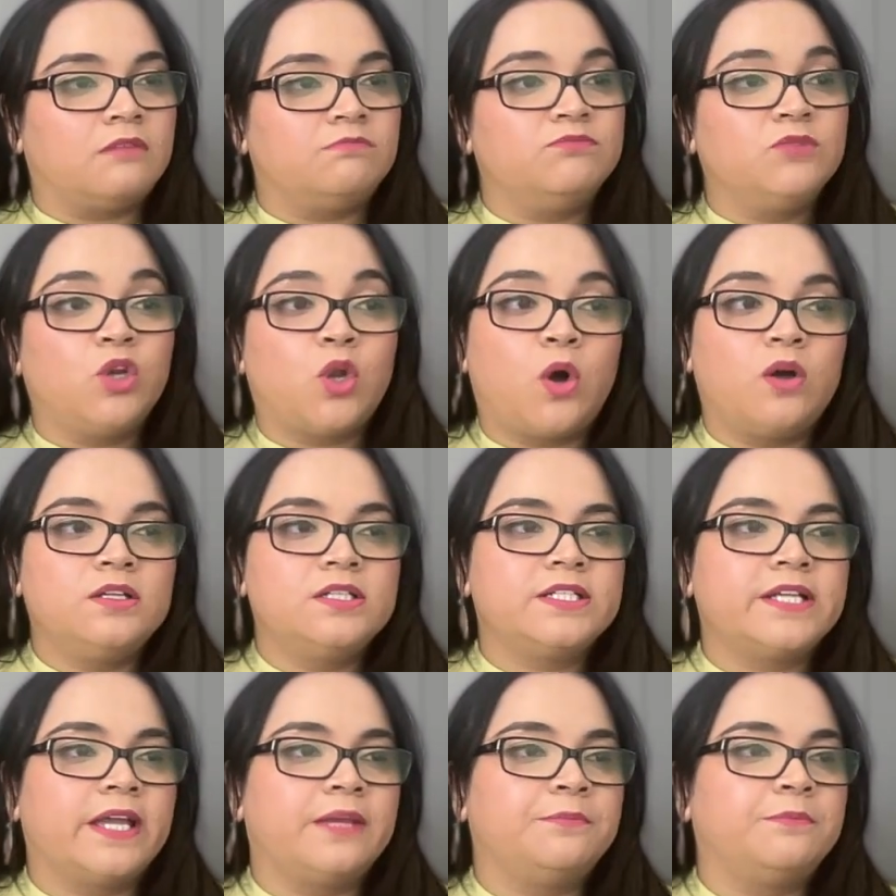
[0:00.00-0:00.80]

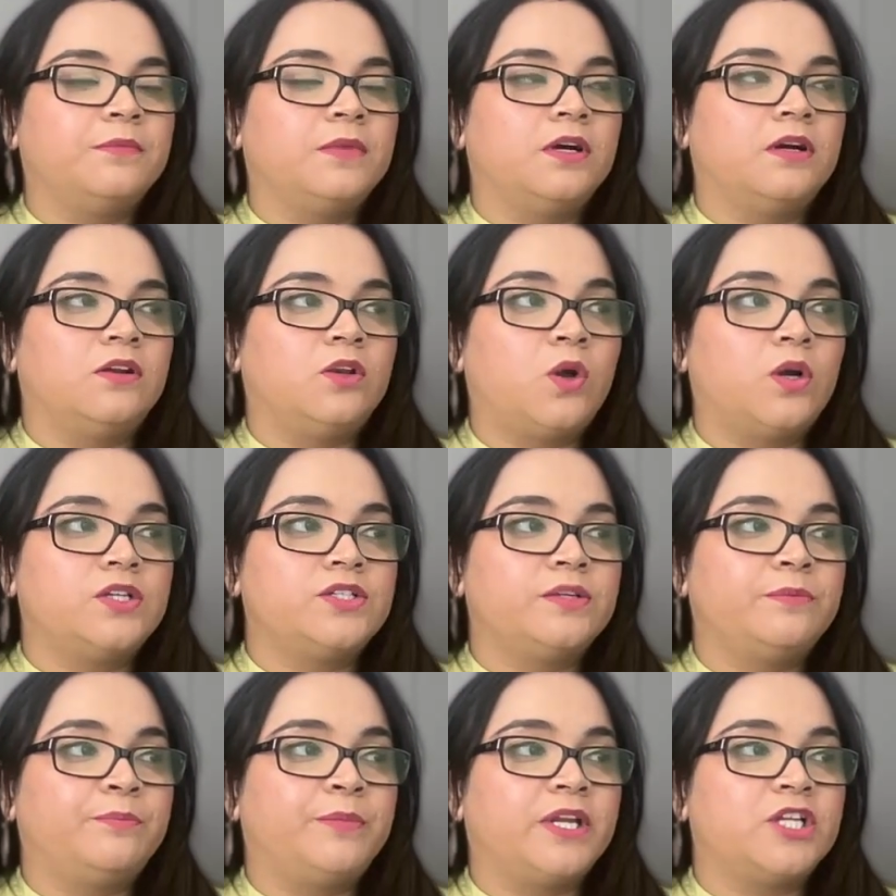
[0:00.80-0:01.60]

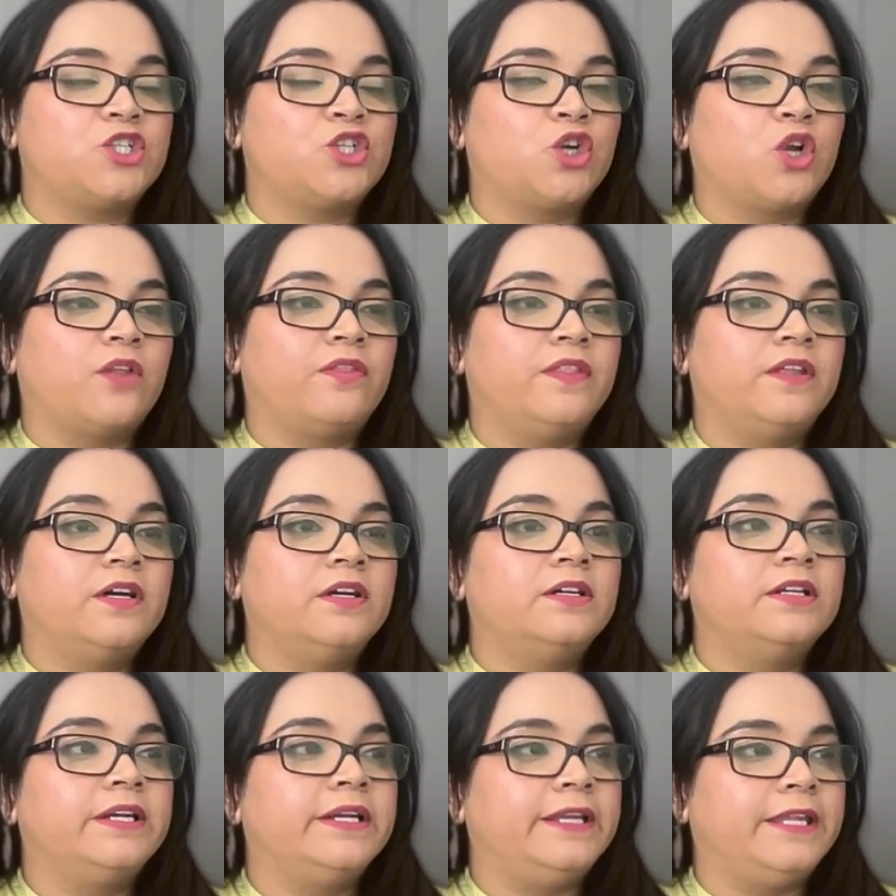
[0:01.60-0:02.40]
long-term pressure on the
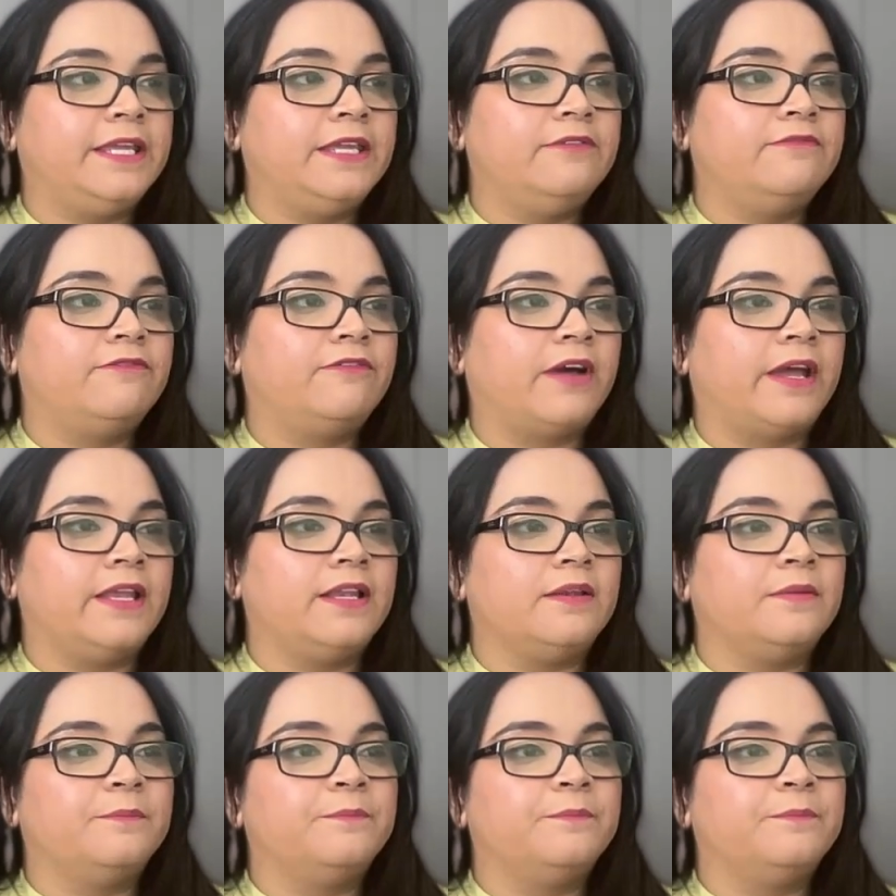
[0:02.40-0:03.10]
d file.